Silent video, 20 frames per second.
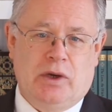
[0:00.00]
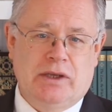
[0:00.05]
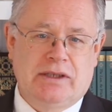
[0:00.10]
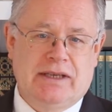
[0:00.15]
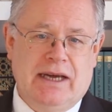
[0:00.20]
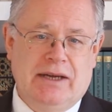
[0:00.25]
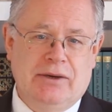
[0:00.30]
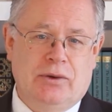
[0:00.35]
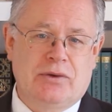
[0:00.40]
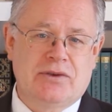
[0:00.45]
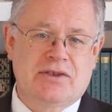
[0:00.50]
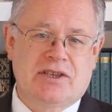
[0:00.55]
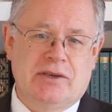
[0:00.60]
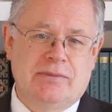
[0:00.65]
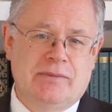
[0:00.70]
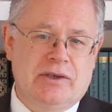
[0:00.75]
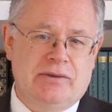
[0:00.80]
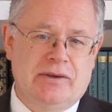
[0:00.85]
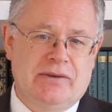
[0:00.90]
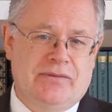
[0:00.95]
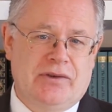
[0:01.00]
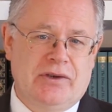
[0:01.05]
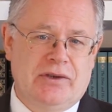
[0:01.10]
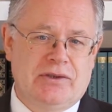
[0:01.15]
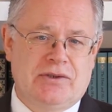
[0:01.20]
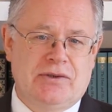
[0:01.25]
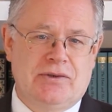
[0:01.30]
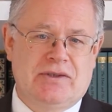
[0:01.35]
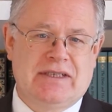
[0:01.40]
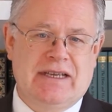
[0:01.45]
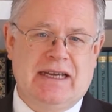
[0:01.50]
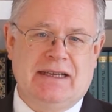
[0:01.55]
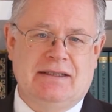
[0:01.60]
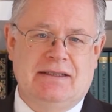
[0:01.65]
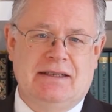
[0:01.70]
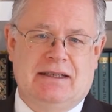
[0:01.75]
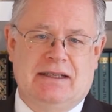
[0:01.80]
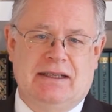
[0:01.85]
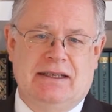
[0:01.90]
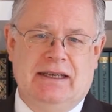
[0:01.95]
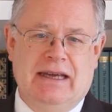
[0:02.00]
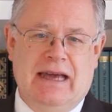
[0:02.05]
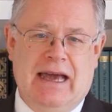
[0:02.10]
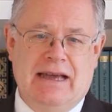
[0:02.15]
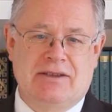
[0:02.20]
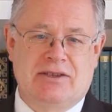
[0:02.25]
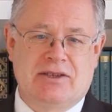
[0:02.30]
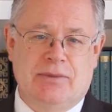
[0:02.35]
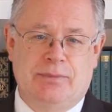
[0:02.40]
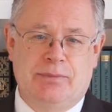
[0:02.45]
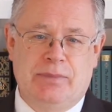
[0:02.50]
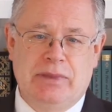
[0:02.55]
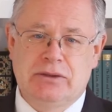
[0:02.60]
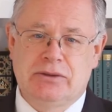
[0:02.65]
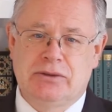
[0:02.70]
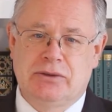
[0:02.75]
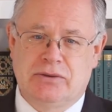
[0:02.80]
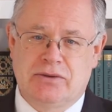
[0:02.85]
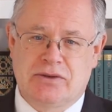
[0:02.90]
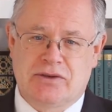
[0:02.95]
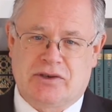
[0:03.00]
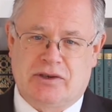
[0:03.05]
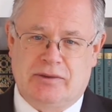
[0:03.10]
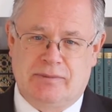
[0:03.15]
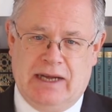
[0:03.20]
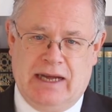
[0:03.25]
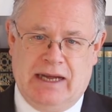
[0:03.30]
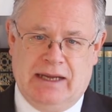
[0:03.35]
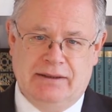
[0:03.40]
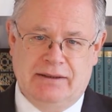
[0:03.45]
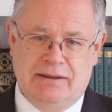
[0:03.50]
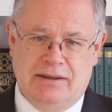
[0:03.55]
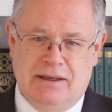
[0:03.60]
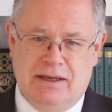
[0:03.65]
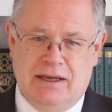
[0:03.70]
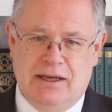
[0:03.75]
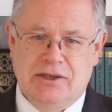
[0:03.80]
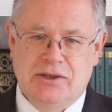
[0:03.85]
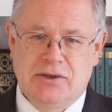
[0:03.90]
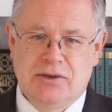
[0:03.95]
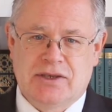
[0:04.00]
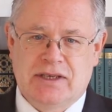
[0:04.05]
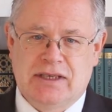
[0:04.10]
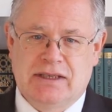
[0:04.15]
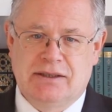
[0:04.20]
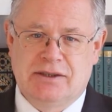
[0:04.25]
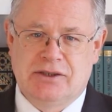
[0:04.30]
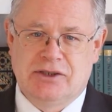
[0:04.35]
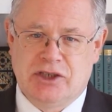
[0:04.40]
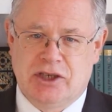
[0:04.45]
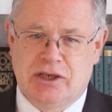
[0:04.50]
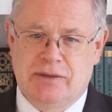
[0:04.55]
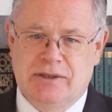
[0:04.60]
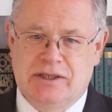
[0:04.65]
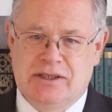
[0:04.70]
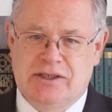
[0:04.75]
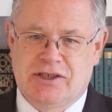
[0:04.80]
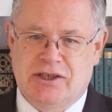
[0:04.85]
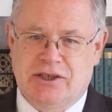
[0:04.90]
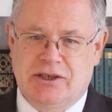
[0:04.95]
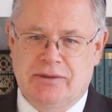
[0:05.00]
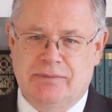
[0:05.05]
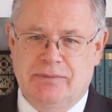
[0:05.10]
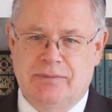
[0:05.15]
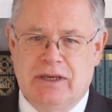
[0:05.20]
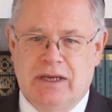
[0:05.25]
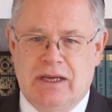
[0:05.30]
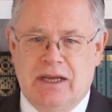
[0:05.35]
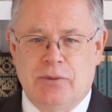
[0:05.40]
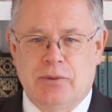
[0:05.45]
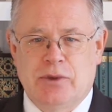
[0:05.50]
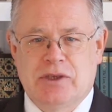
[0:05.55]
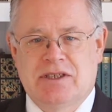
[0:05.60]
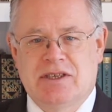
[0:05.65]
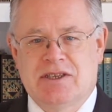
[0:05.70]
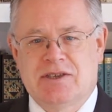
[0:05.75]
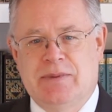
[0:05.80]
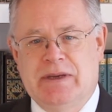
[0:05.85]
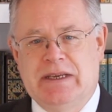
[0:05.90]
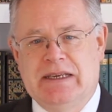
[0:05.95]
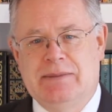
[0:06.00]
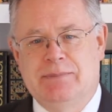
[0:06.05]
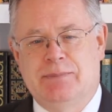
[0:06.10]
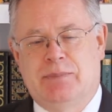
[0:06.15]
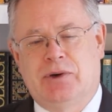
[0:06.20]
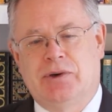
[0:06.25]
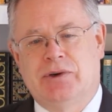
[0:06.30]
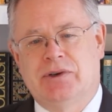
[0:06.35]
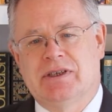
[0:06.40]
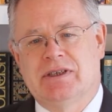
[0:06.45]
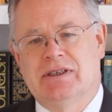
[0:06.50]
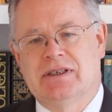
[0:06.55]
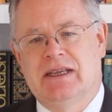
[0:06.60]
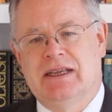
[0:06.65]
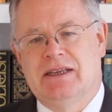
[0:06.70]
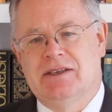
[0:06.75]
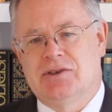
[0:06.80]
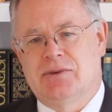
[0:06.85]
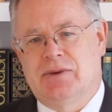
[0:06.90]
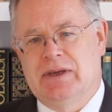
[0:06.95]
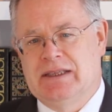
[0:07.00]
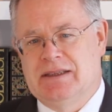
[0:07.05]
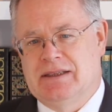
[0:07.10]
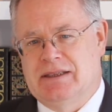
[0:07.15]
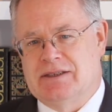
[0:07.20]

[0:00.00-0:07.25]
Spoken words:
what can also be referred to technically as a Bildungsroman, using the German term which has been imported into